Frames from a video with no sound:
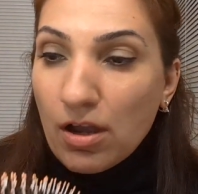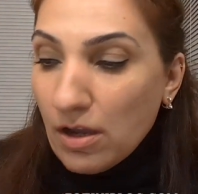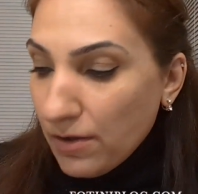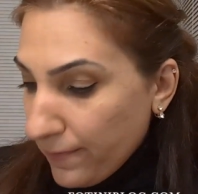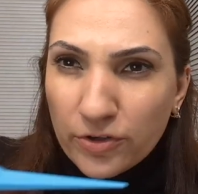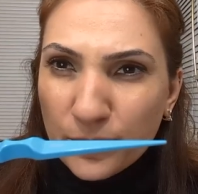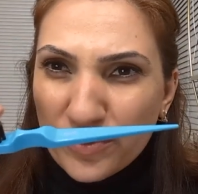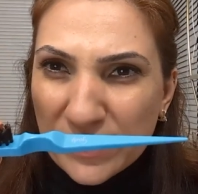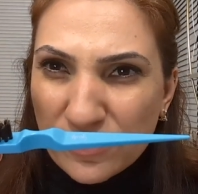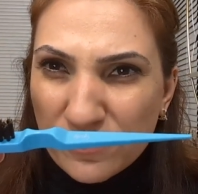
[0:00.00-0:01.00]
of
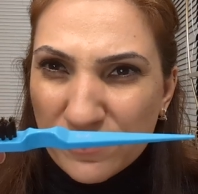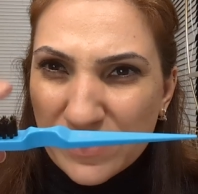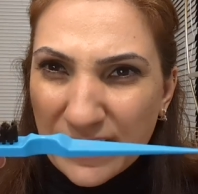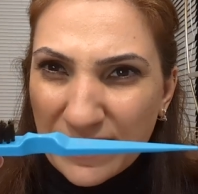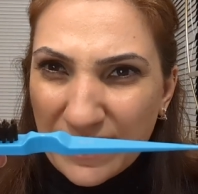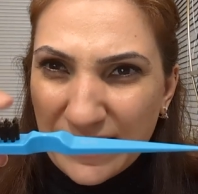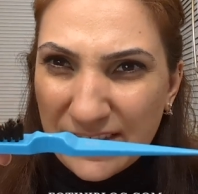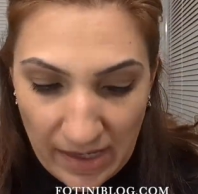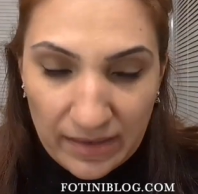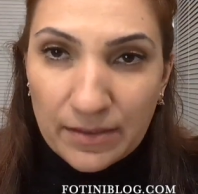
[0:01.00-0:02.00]
bristles like
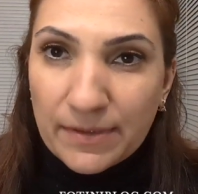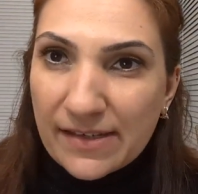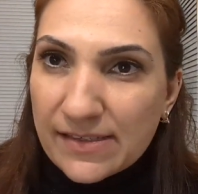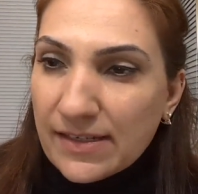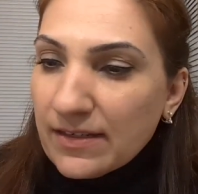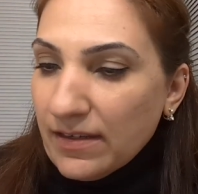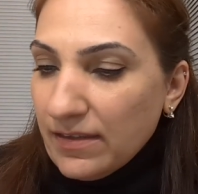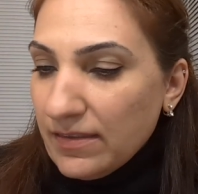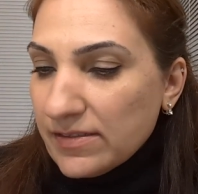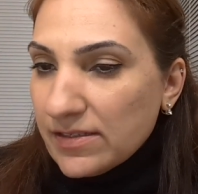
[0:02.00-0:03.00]
these and the plastic,
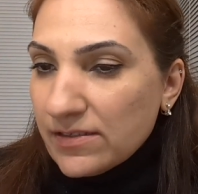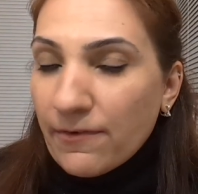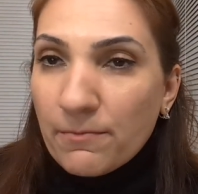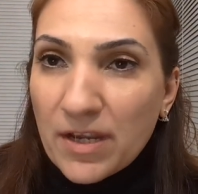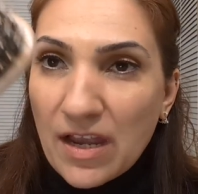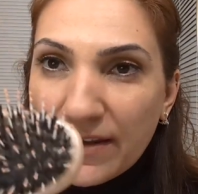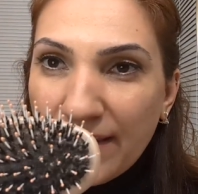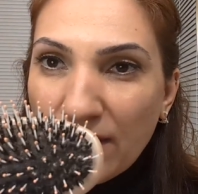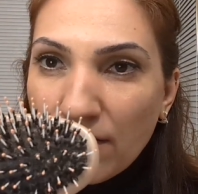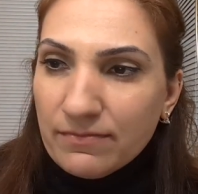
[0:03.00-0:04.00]
and this is from
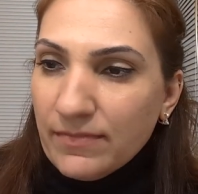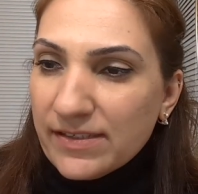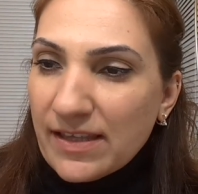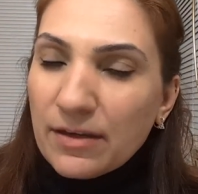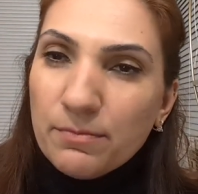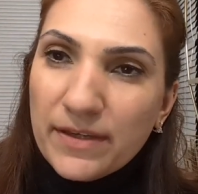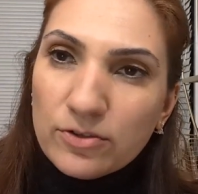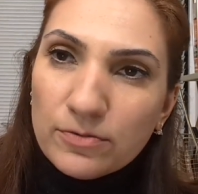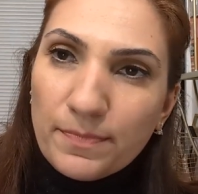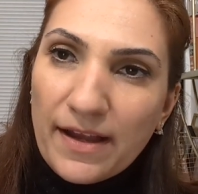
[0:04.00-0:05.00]
Conair. It's like a
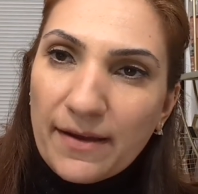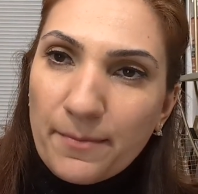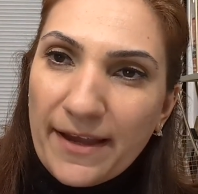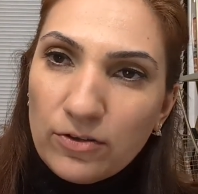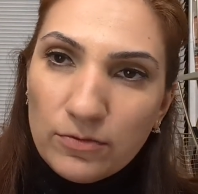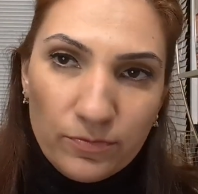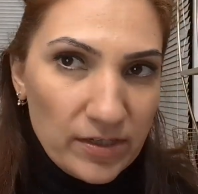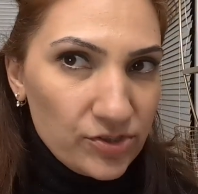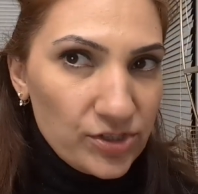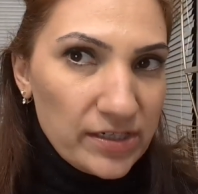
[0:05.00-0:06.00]
middle paddle
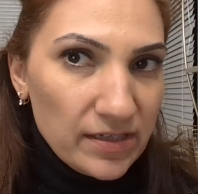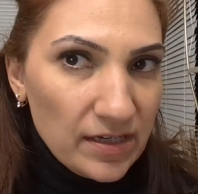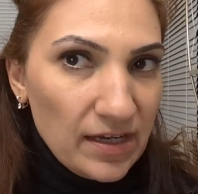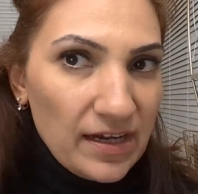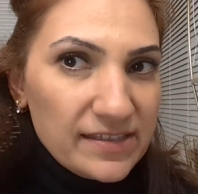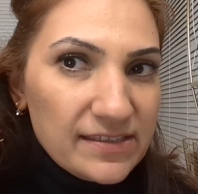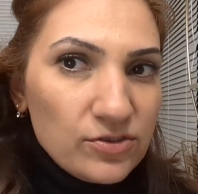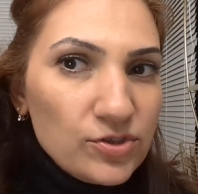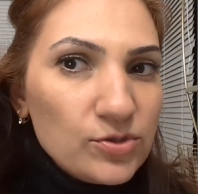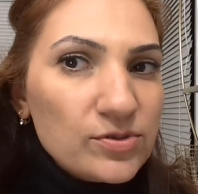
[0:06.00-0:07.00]
brush. I
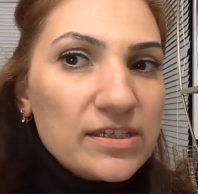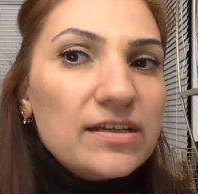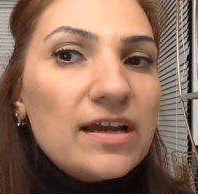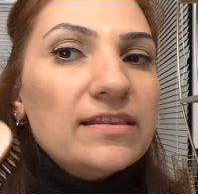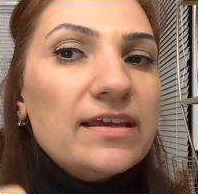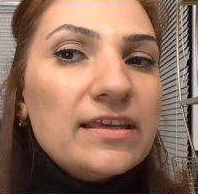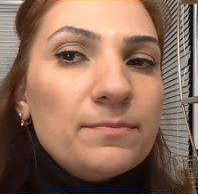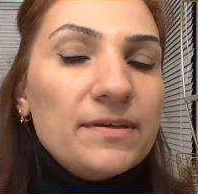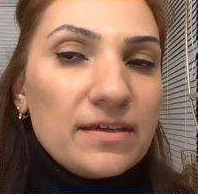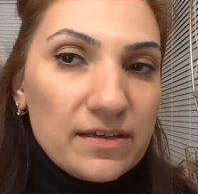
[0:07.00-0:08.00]
still use it. I like
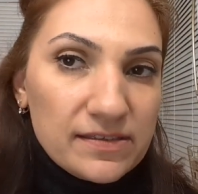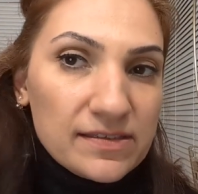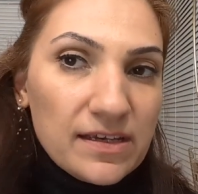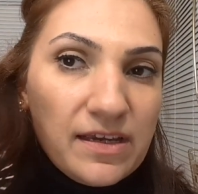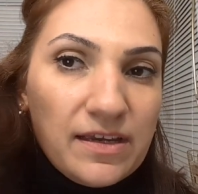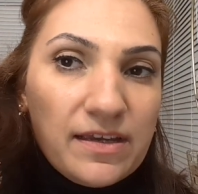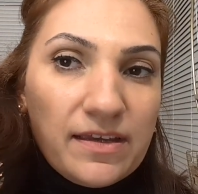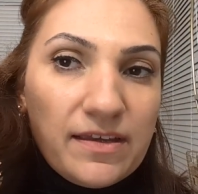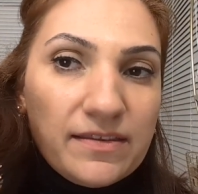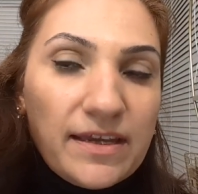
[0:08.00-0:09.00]
it because
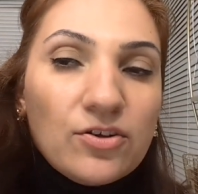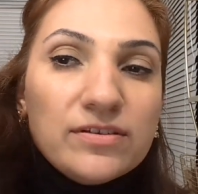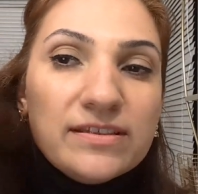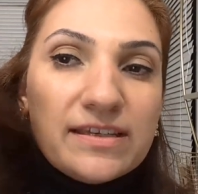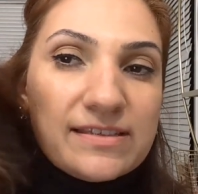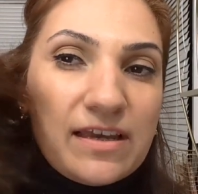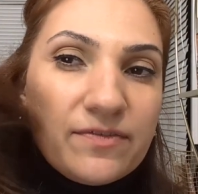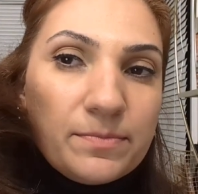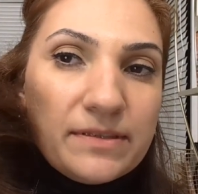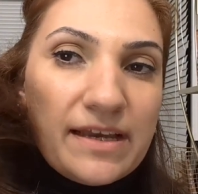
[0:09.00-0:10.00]
not only does it
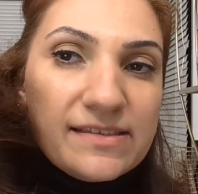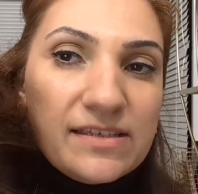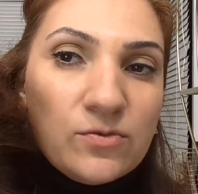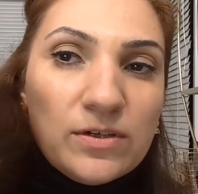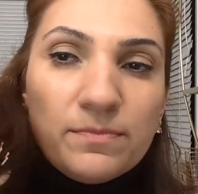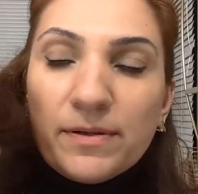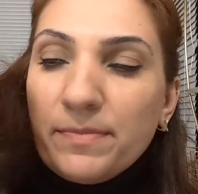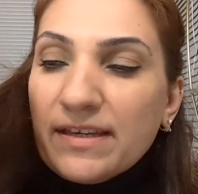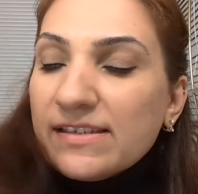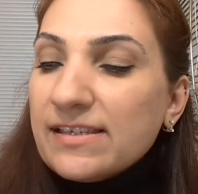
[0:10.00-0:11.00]
have the plastic one, but
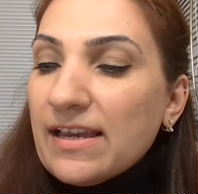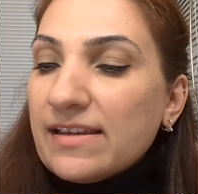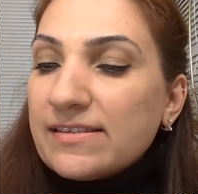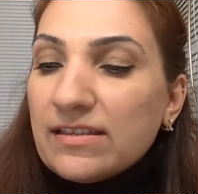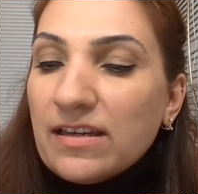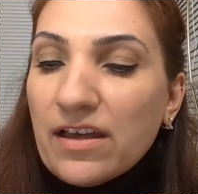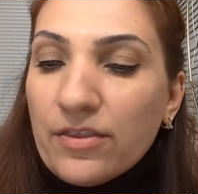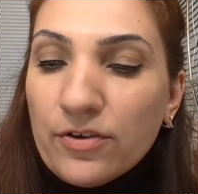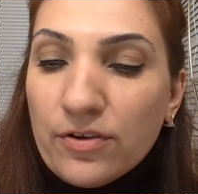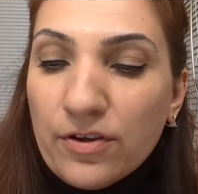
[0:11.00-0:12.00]
because it has the
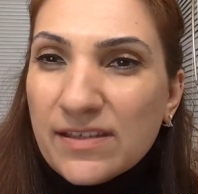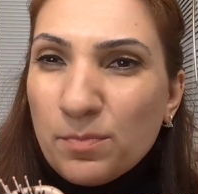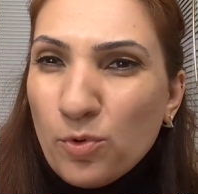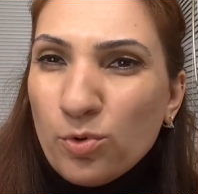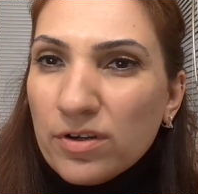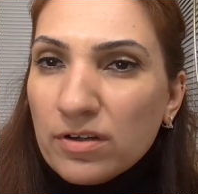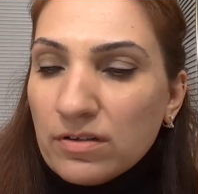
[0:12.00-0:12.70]
other, is it Boar?